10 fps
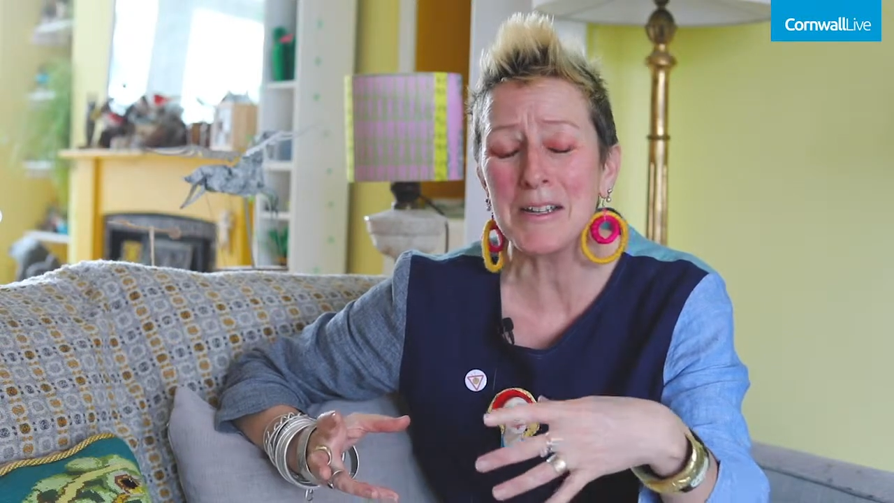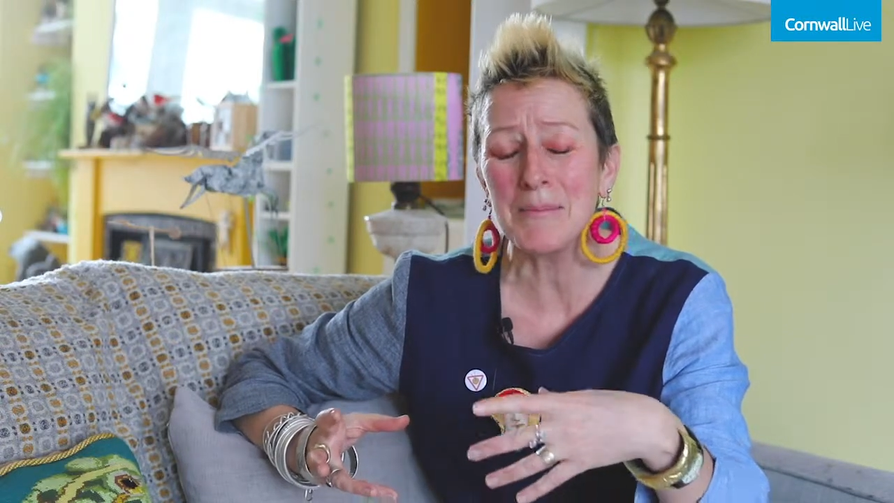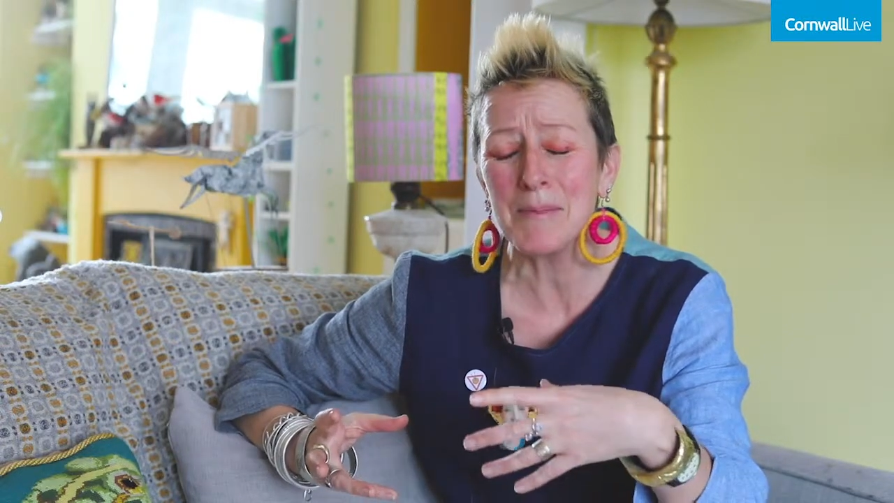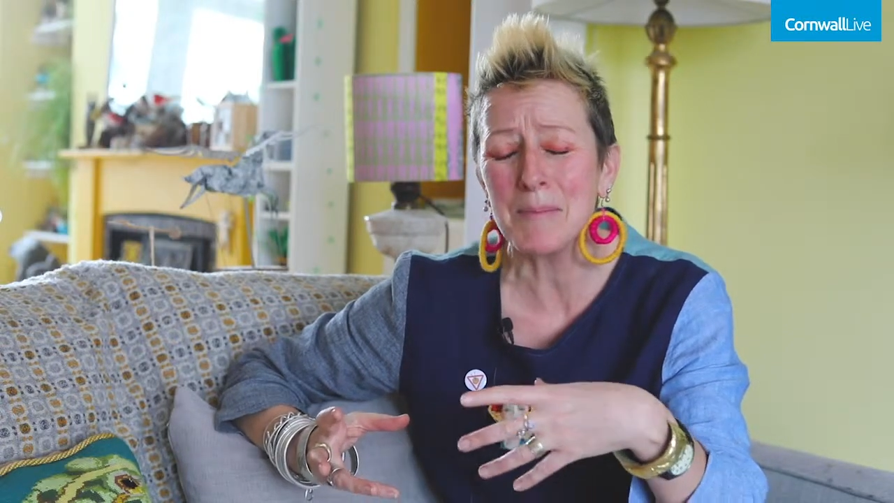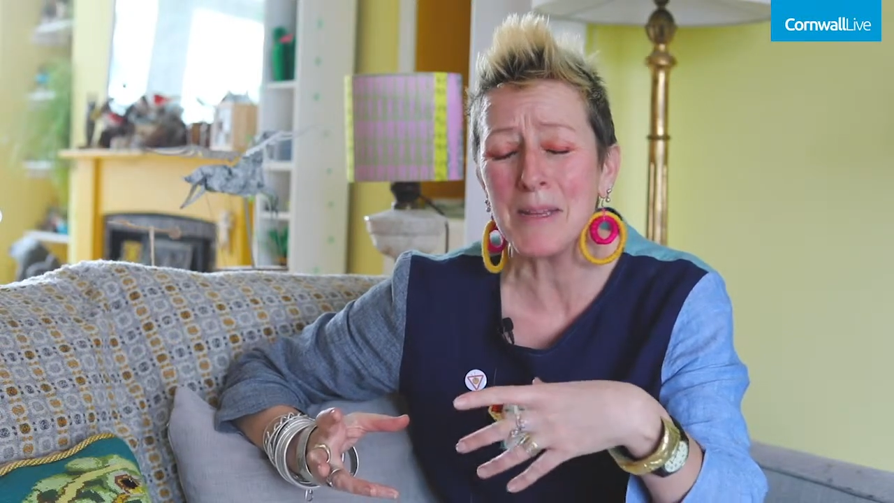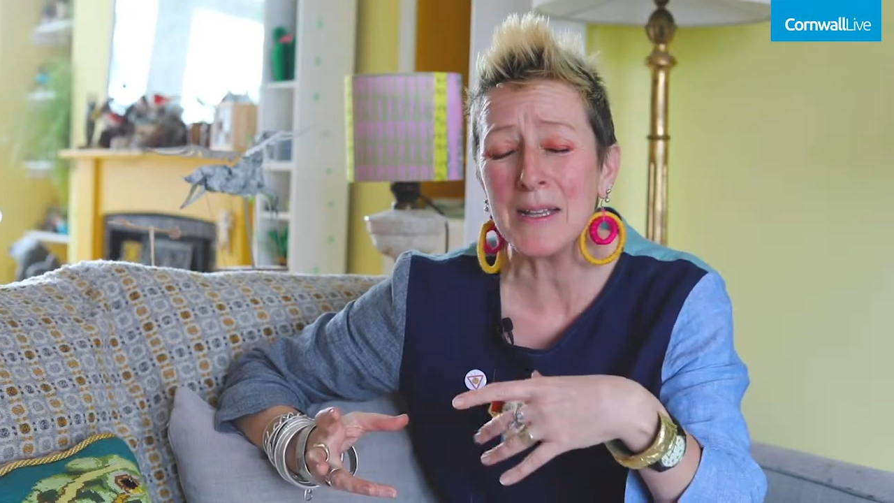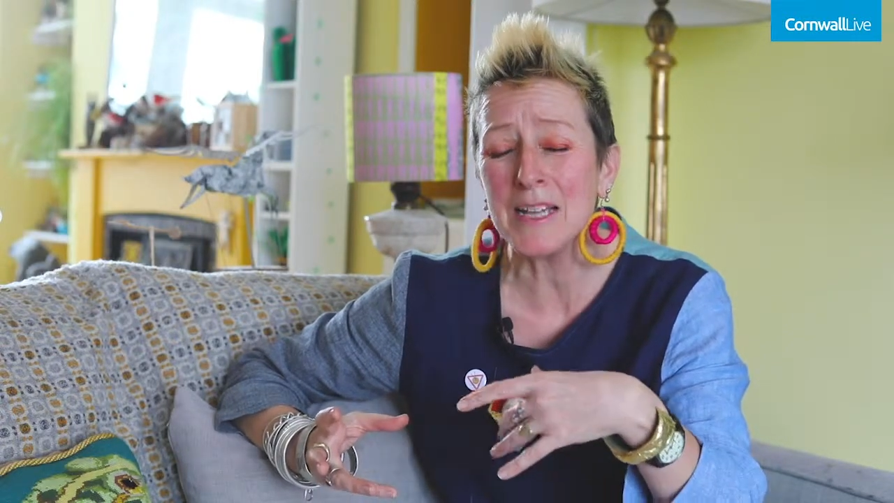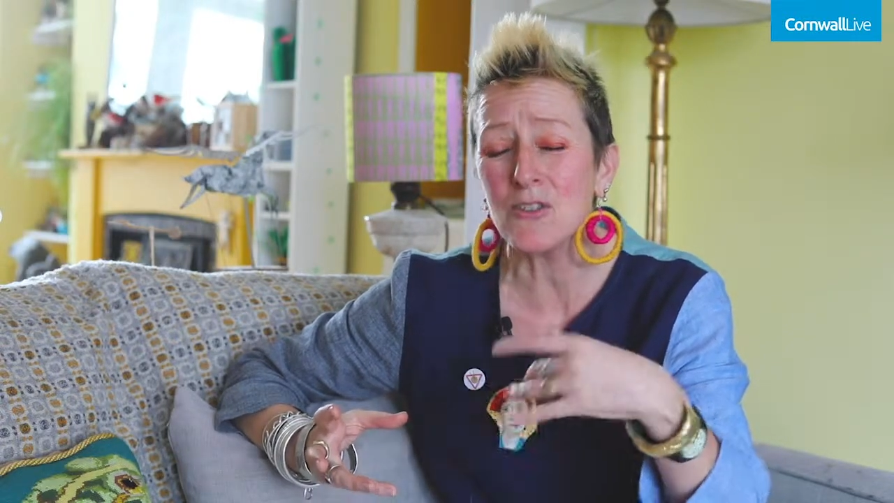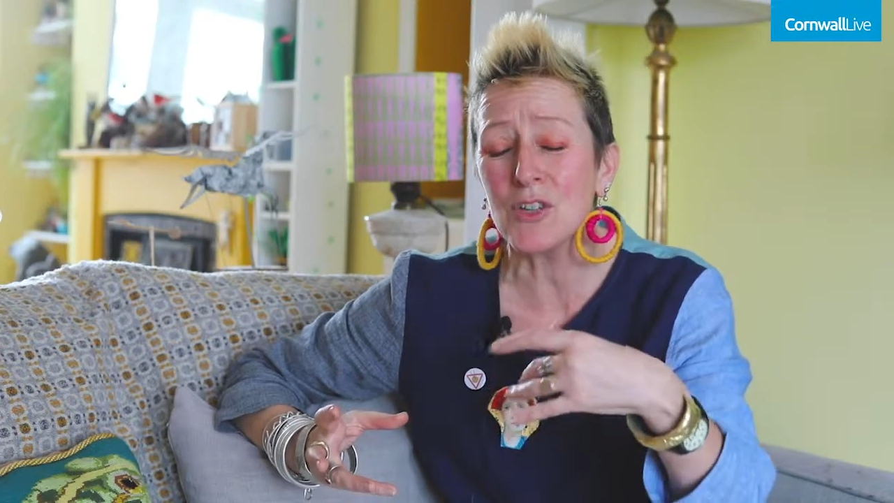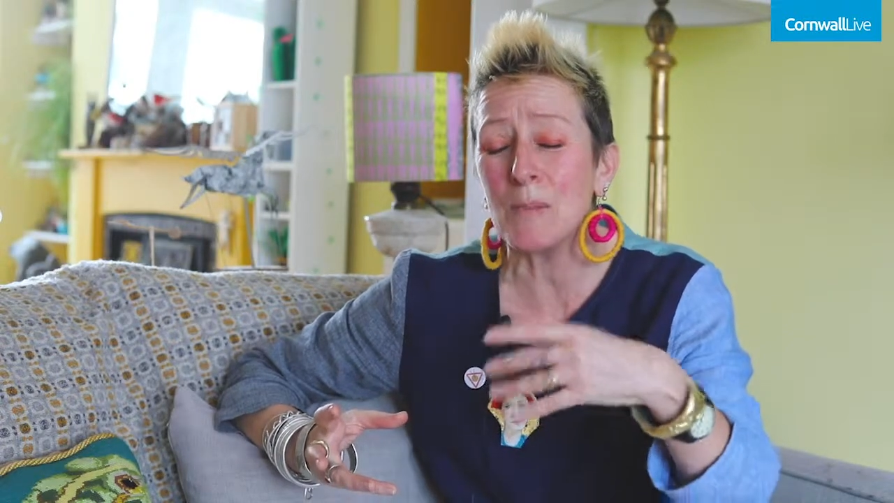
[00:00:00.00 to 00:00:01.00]
and
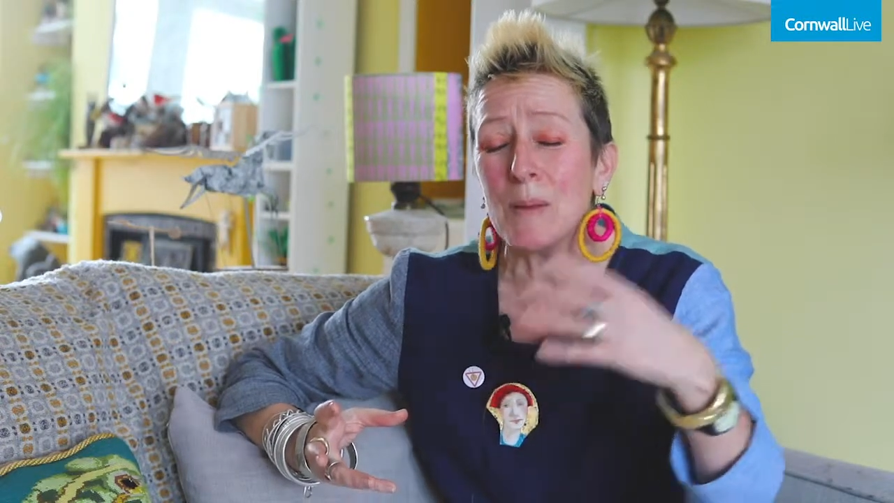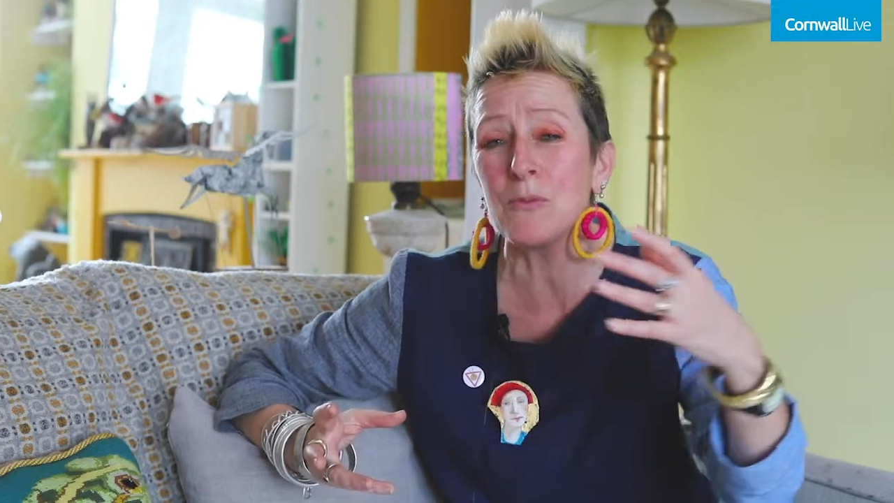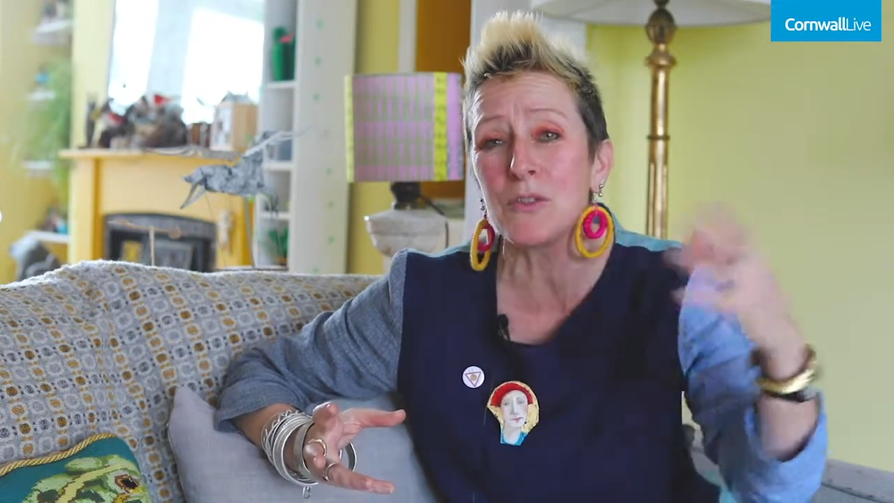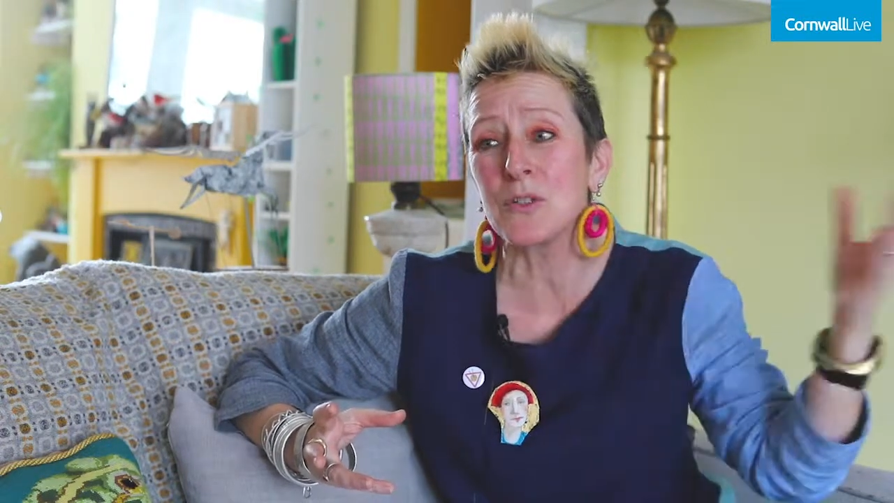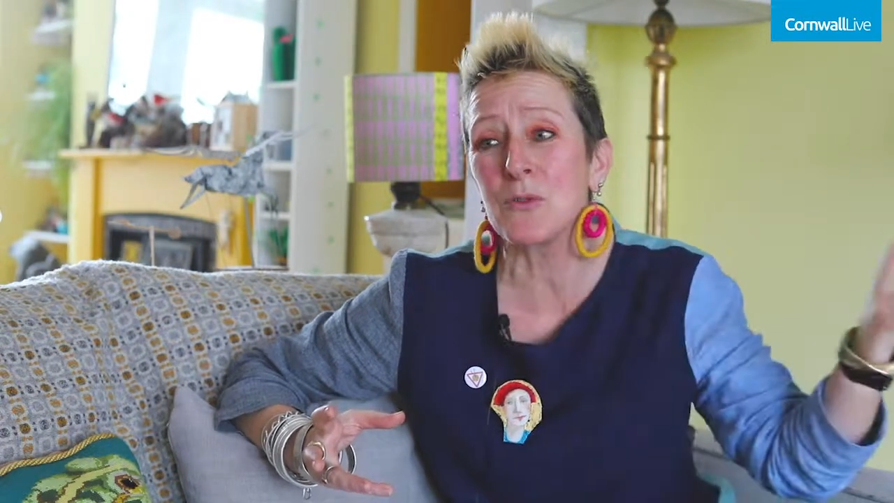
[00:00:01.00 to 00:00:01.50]
literally people just